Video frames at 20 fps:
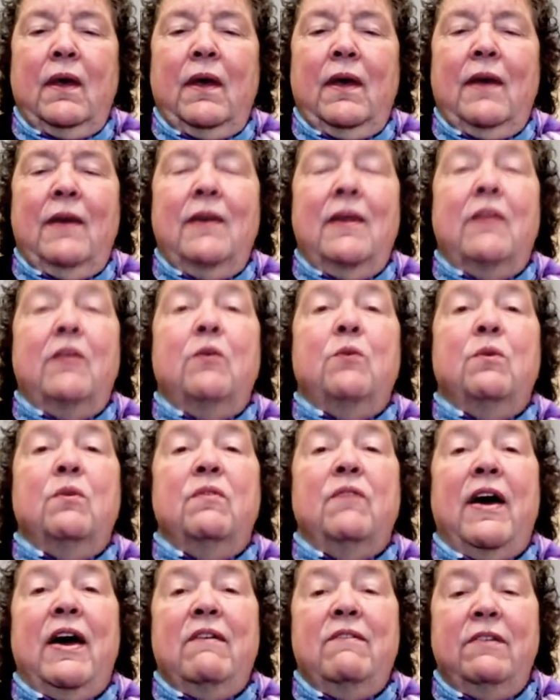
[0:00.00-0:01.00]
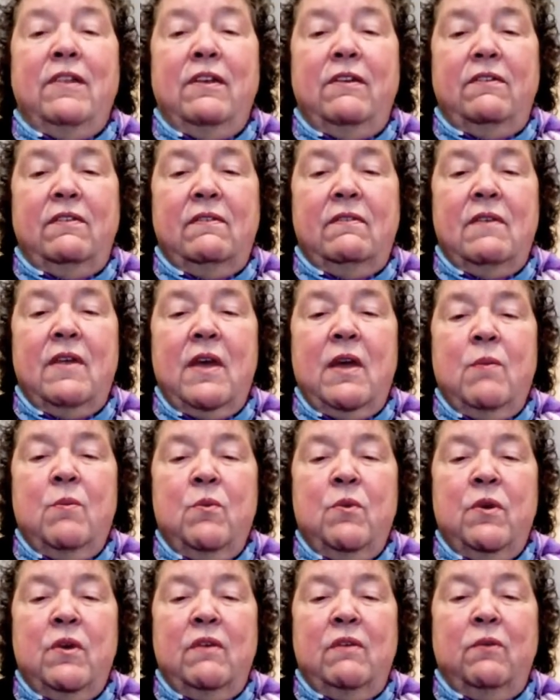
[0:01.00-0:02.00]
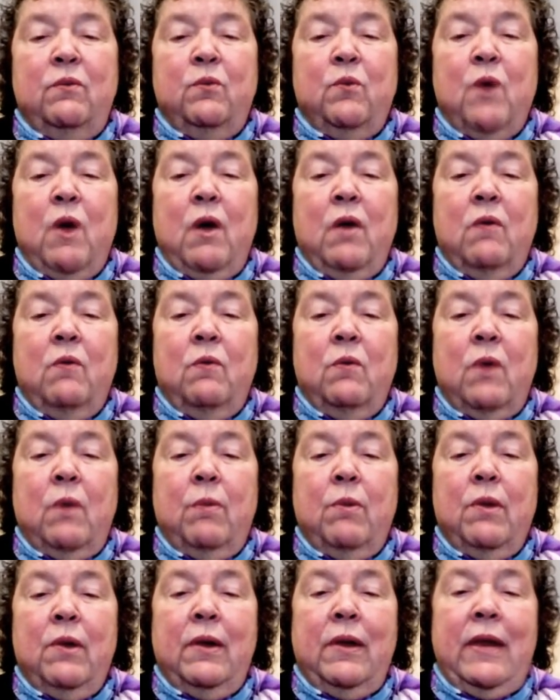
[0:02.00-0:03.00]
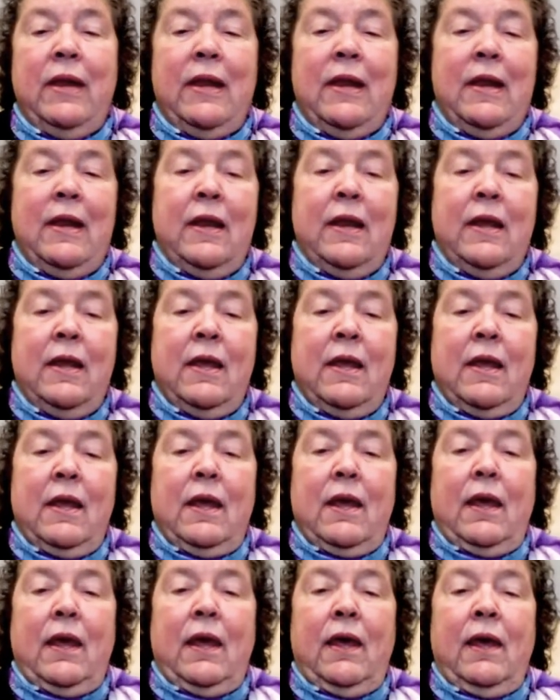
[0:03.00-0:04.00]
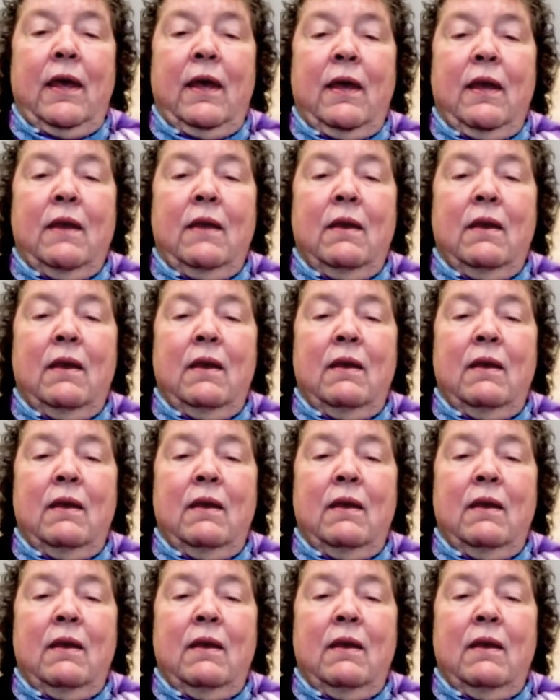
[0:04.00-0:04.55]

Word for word: Another revivalist, his name was Robert Leighton, and